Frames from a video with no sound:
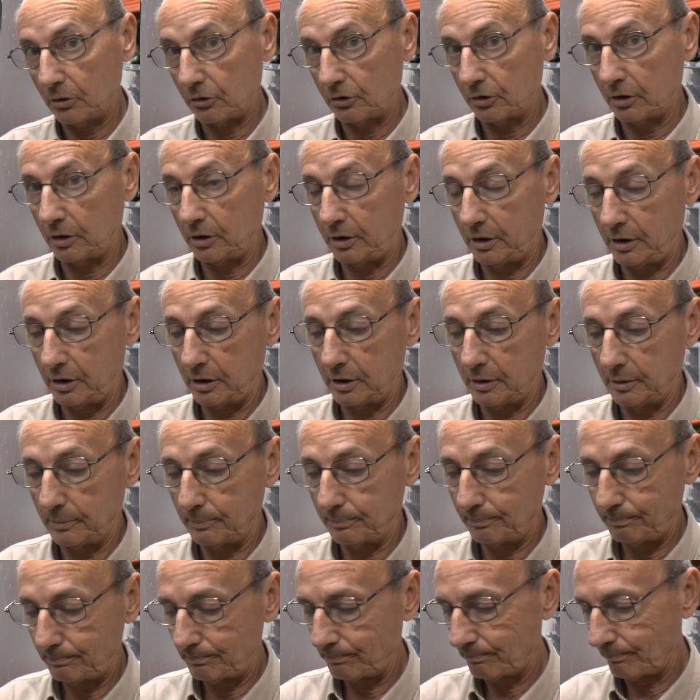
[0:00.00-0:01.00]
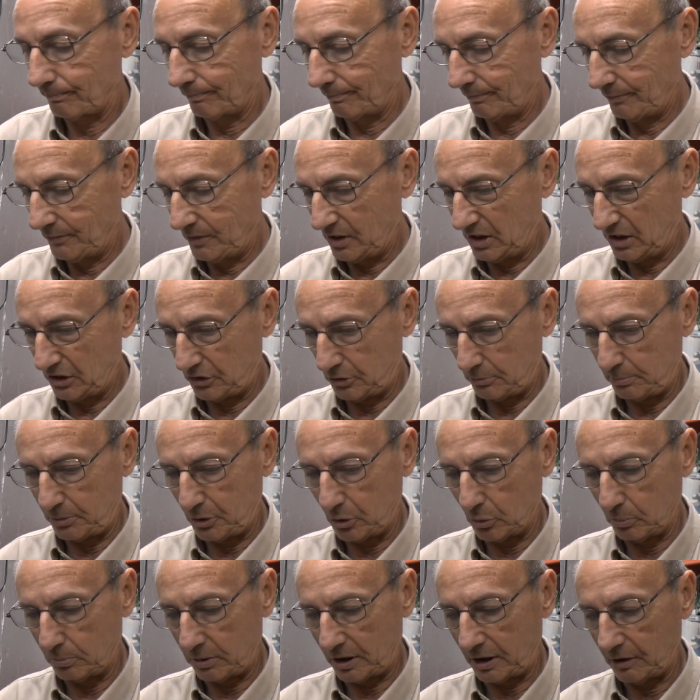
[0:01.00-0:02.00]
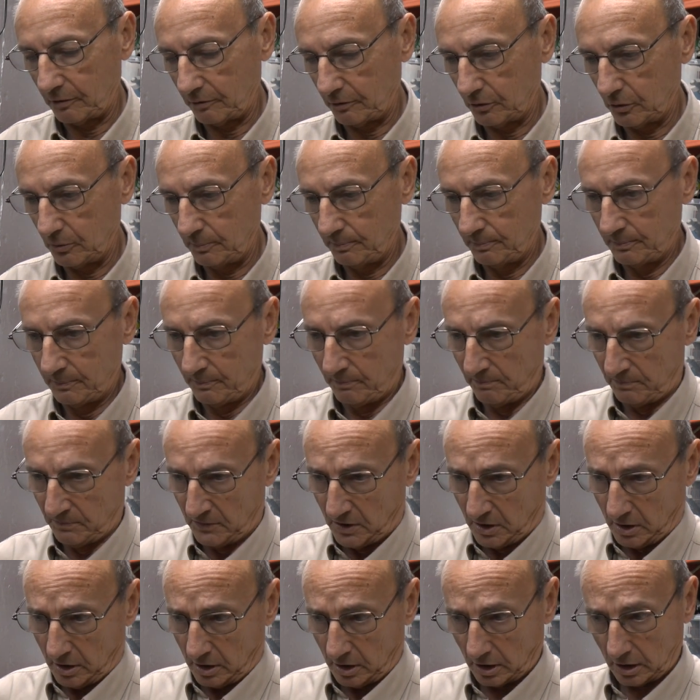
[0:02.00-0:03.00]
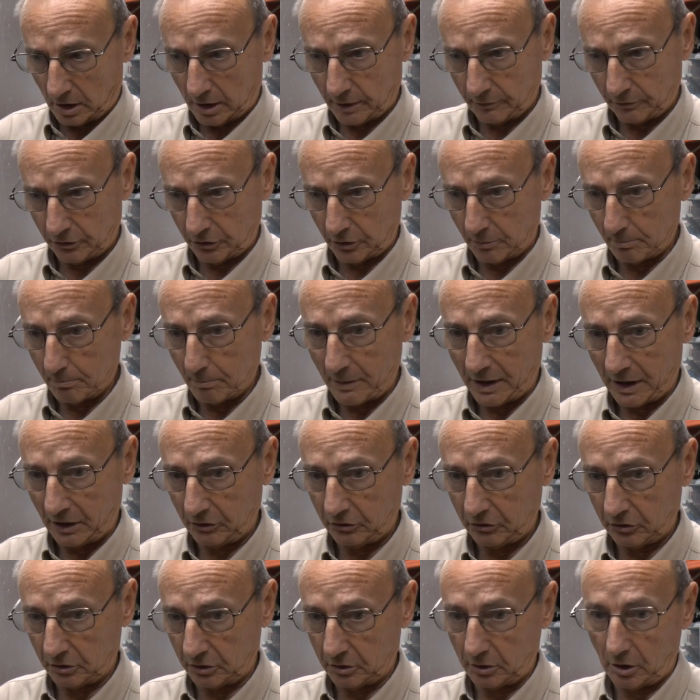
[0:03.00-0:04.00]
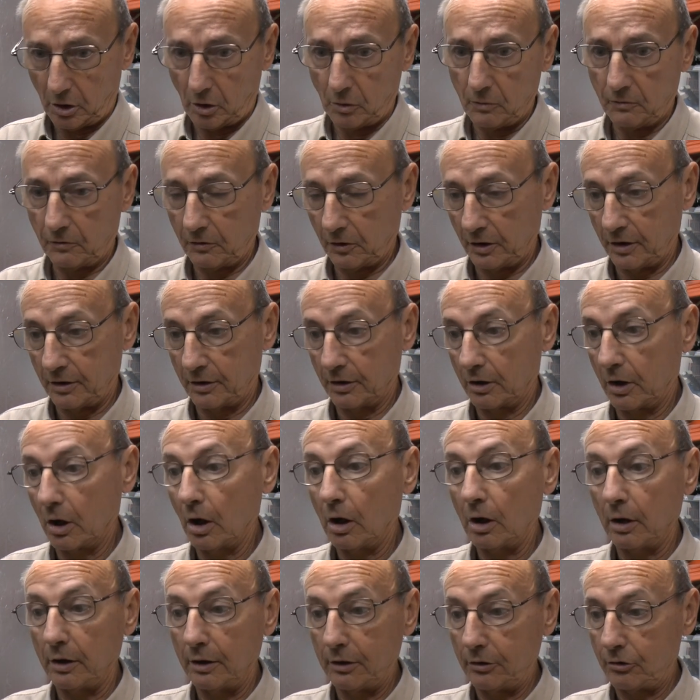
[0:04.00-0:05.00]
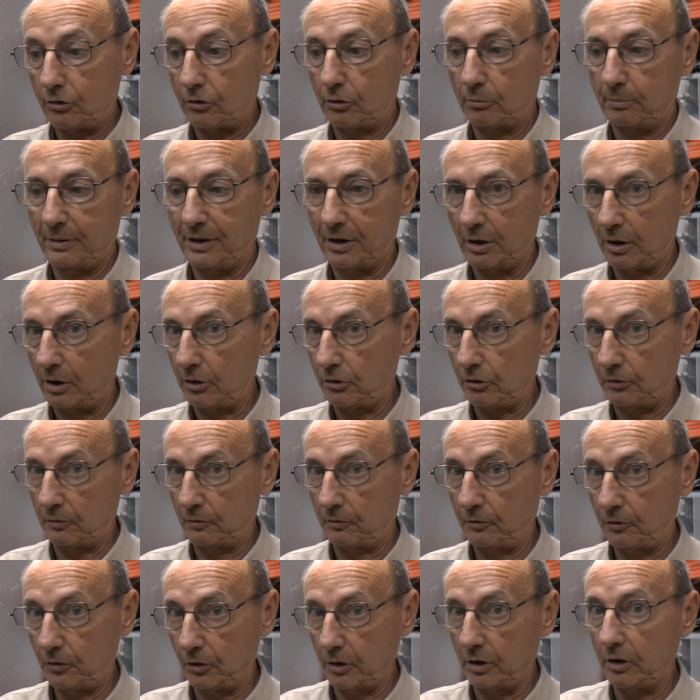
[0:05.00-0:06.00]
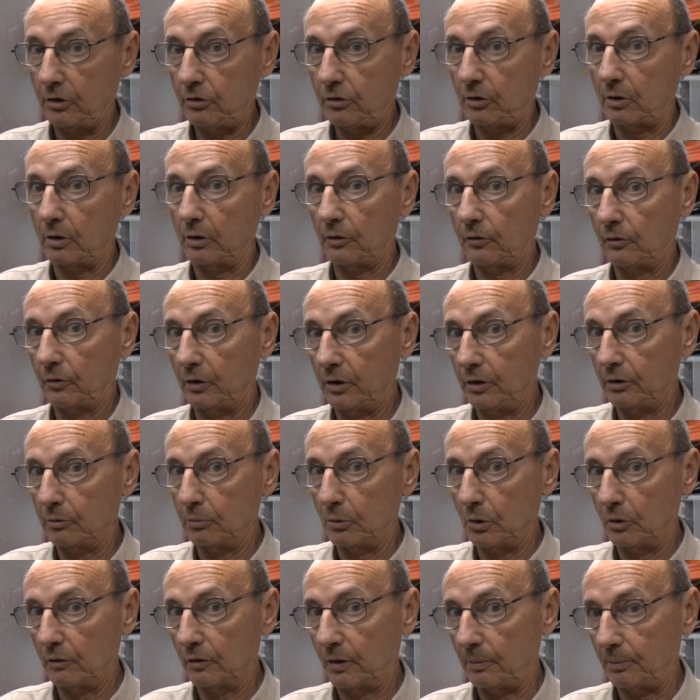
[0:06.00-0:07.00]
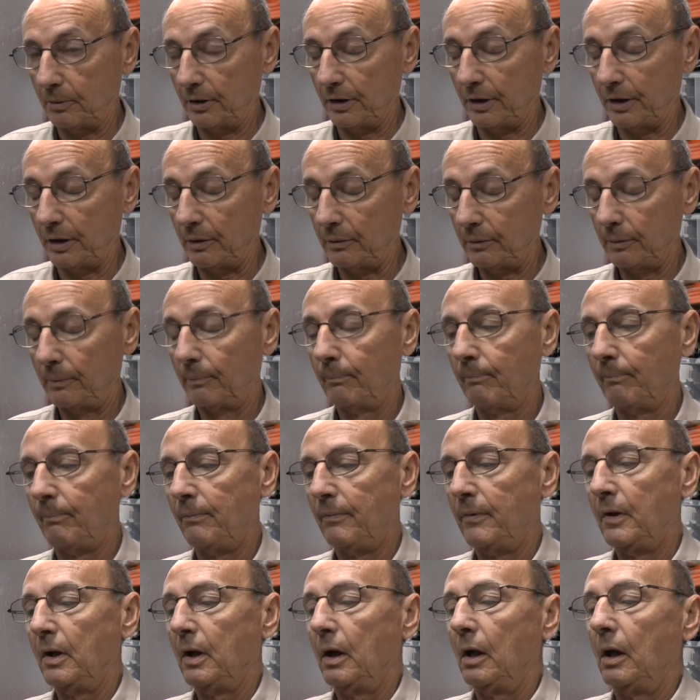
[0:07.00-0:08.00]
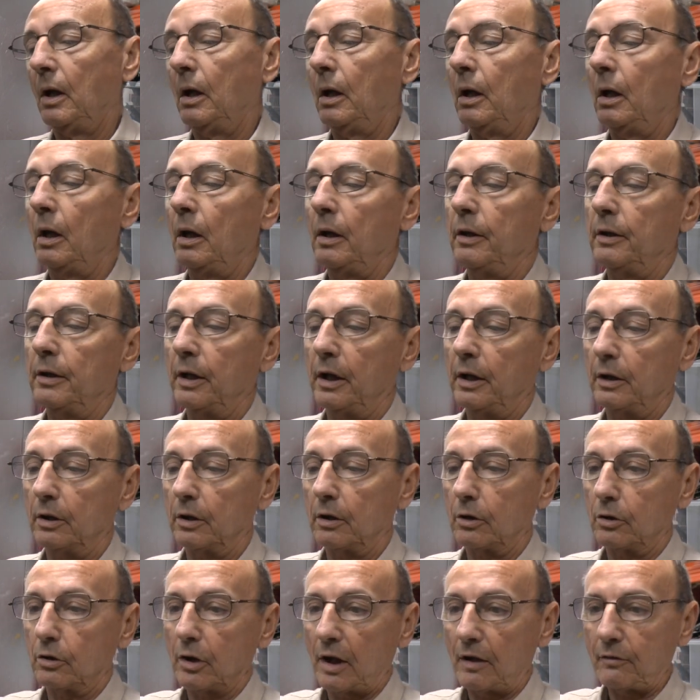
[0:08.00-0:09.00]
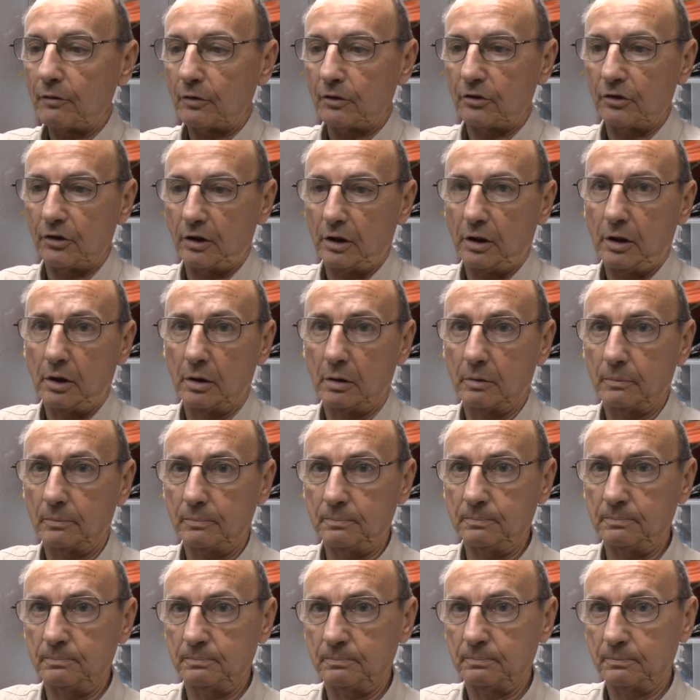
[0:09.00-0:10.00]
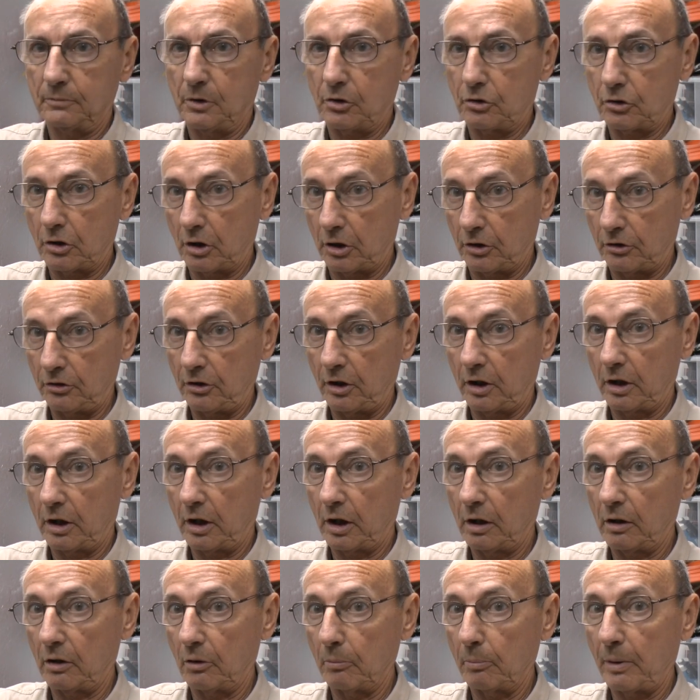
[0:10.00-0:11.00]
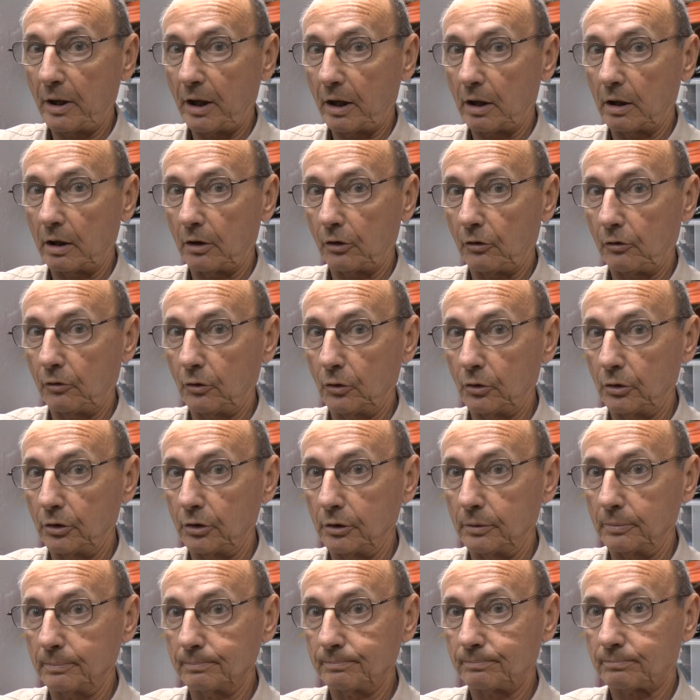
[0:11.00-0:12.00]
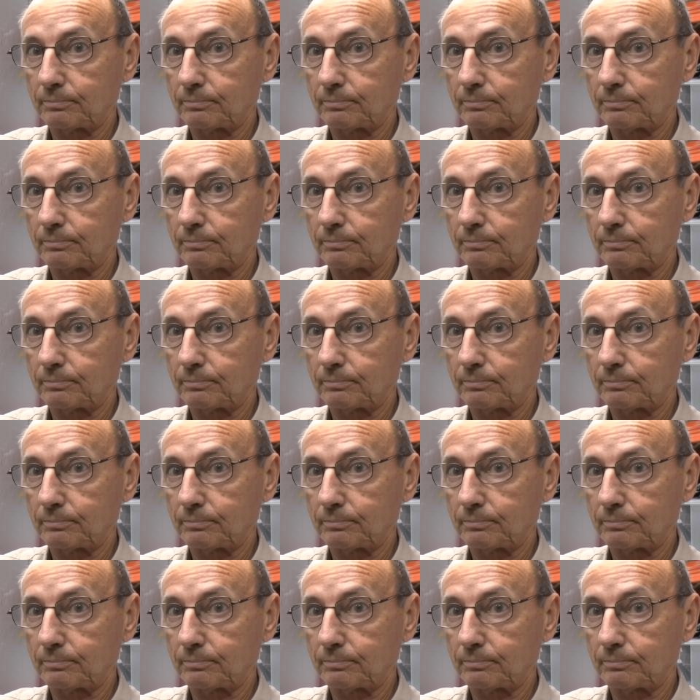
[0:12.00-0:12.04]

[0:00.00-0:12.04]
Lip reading: as a build platform, it'll have some mass, and hopefully the guide should be nice and free, so it's free to move up and down. Then the gravity is going to take care of the backlash for you.